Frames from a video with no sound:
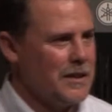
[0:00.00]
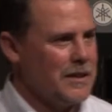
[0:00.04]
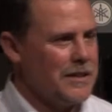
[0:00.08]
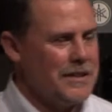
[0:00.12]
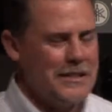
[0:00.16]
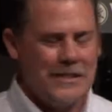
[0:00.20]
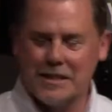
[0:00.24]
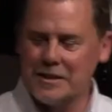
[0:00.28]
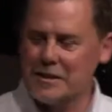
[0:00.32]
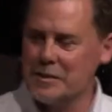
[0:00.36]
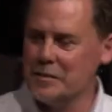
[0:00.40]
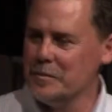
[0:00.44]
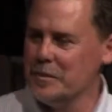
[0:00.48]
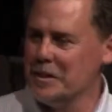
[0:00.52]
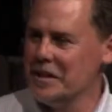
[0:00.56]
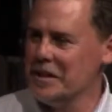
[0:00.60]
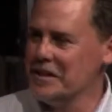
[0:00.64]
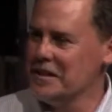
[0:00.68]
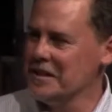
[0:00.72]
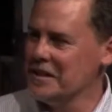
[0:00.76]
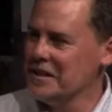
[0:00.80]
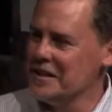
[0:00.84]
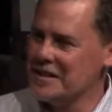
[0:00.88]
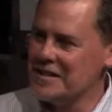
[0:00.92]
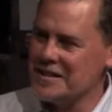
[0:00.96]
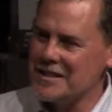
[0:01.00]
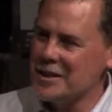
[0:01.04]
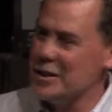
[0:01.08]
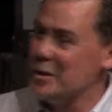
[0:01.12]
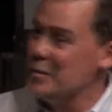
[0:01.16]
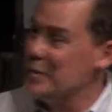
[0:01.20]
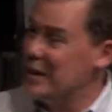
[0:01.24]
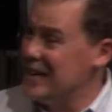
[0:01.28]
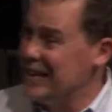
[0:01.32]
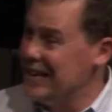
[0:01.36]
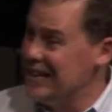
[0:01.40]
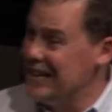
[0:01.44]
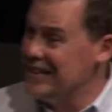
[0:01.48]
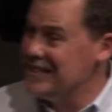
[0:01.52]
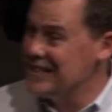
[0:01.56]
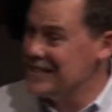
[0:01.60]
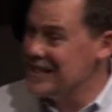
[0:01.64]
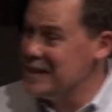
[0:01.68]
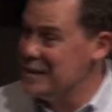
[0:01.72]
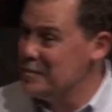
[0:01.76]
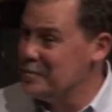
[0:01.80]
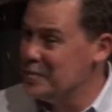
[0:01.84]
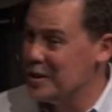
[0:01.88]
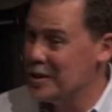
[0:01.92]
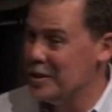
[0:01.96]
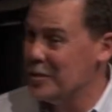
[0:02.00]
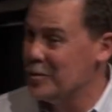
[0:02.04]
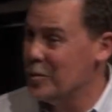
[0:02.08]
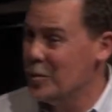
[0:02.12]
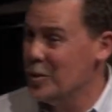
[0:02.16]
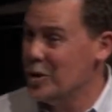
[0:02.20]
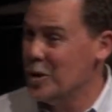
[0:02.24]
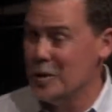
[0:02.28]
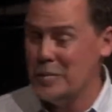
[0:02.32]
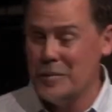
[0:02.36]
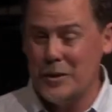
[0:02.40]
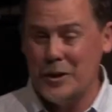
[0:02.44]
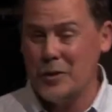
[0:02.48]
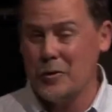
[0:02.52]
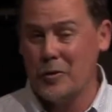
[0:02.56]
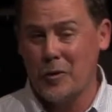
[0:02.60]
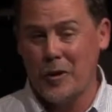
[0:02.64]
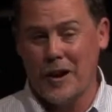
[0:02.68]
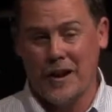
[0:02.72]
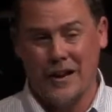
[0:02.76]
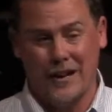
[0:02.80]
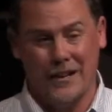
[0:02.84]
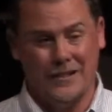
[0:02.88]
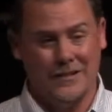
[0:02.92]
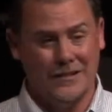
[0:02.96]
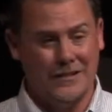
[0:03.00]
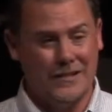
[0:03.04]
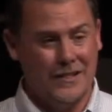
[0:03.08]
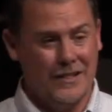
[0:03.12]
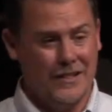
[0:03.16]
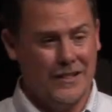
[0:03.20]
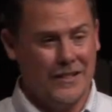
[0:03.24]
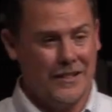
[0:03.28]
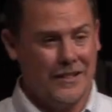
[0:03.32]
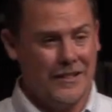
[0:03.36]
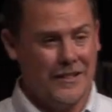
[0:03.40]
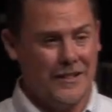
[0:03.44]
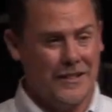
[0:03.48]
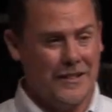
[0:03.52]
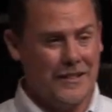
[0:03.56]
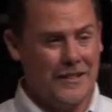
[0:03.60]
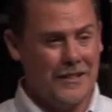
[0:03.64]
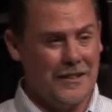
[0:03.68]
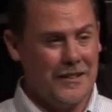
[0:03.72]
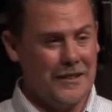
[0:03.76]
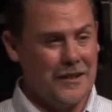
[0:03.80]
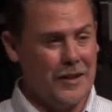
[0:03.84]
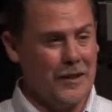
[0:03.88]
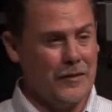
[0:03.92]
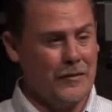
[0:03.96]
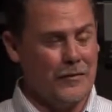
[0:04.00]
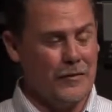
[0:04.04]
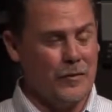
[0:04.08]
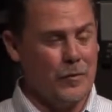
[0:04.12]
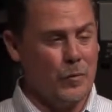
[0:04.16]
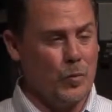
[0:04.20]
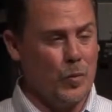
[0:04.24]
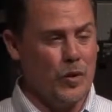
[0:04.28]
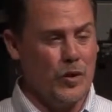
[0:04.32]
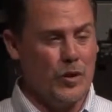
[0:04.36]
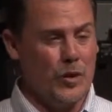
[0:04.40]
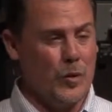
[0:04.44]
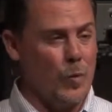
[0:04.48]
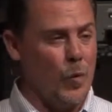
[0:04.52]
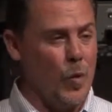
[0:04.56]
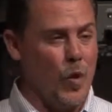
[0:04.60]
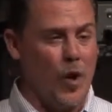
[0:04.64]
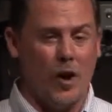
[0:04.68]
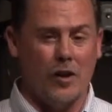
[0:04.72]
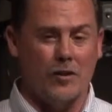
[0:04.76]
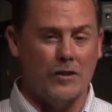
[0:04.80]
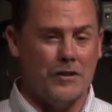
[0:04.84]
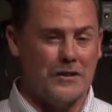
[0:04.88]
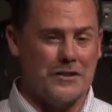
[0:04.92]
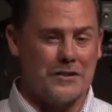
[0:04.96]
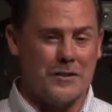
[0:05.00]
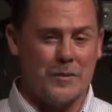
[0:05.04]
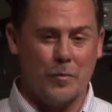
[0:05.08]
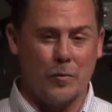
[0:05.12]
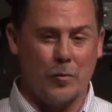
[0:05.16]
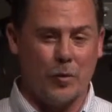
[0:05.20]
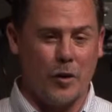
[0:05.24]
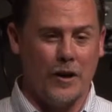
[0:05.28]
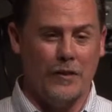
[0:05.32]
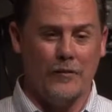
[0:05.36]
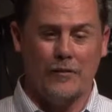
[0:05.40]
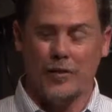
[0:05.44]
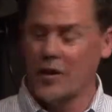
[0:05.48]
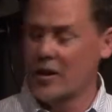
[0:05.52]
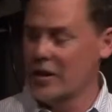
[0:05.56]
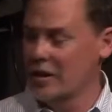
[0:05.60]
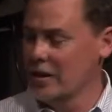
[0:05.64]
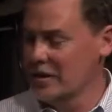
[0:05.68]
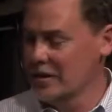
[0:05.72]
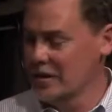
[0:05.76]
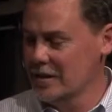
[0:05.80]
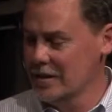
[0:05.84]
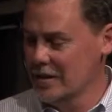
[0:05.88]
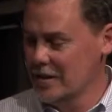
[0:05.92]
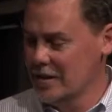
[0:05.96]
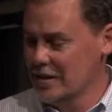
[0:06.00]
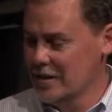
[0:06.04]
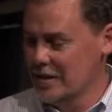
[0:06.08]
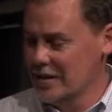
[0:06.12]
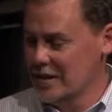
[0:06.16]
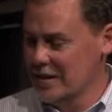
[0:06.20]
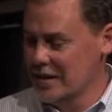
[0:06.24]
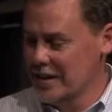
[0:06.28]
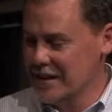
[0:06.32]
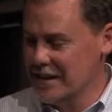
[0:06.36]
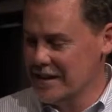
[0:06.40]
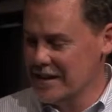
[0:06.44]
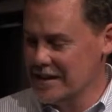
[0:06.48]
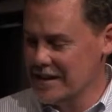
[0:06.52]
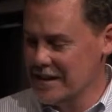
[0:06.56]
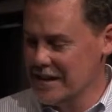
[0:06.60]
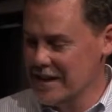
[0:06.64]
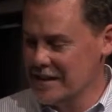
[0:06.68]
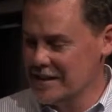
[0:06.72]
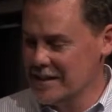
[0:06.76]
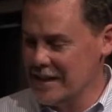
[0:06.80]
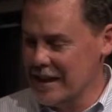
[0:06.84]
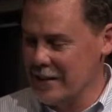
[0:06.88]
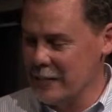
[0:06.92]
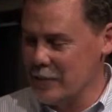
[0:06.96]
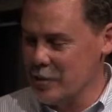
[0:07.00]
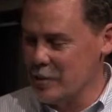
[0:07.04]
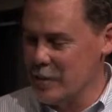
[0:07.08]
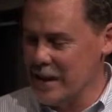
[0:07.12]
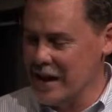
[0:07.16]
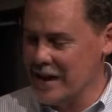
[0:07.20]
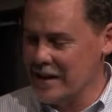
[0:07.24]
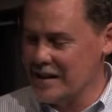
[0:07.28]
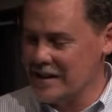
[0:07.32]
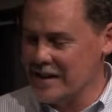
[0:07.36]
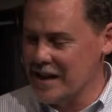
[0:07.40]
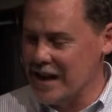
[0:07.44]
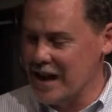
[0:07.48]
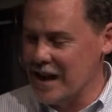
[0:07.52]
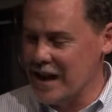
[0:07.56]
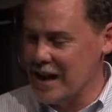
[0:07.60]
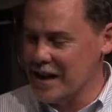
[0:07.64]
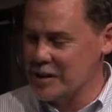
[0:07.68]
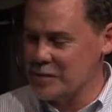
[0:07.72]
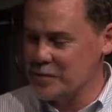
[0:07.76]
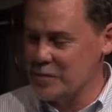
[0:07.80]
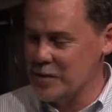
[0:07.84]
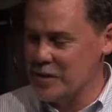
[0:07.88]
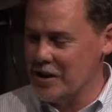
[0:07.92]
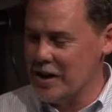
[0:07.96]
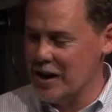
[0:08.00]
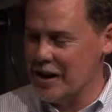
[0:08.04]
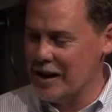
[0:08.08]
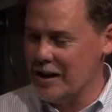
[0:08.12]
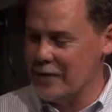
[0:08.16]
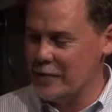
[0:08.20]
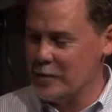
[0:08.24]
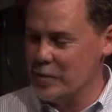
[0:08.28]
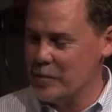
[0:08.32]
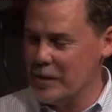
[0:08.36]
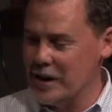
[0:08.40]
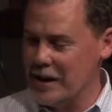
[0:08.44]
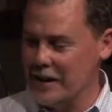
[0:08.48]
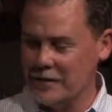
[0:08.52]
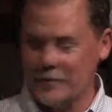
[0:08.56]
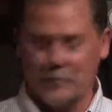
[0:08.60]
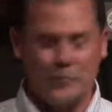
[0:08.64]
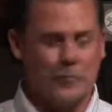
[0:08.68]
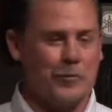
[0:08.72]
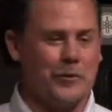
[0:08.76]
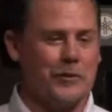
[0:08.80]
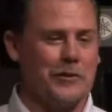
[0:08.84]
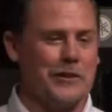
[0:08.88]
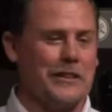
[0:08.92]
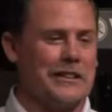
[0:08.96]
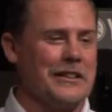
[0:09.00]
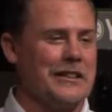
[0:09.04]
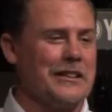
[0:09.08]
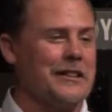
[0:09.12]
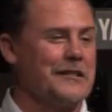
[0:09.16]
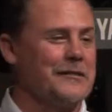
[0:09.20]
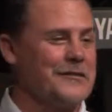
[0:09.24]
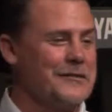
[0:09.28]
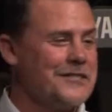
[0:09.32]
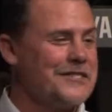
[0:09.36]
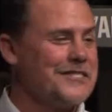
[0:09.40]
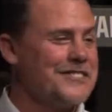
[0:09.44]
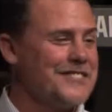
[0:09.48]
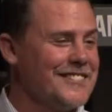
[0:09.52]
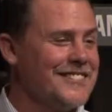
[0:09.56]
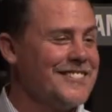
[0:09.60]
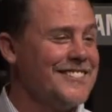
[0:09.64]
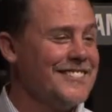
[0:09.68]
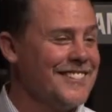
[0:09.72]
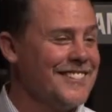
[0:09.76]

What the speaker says: It doesn't mean that it's going to be easy, but it will be great. I love William Wallace in Braveheart, and he says, every man dies, but not every man really lives.